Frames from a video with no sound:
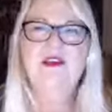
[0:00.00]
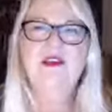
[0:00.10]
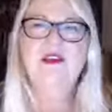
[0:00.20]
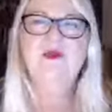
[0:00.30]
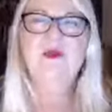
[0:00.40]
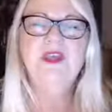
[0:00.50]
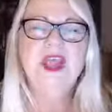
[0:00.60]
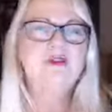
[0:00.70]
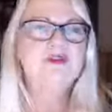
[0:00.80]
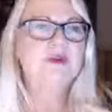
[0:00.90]
we
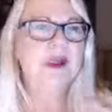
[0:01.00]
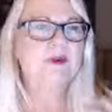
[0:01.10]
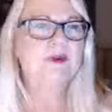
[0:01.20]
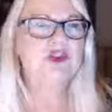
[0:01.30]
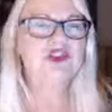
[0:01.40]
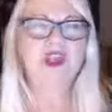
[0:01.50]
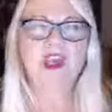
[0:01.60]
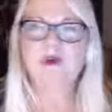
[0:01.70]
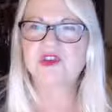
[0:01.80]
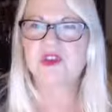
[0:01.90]
have to be able to share
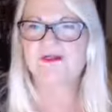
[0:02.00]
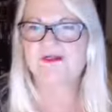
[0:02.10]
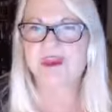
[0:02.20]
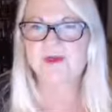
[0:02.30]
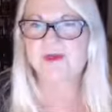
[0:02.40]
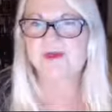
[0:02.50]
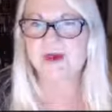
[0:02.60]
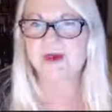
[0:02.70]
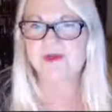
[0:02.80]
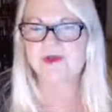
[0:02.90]
with our family
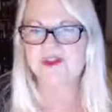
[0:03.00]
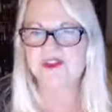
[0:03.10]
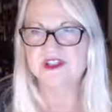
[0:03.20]
members,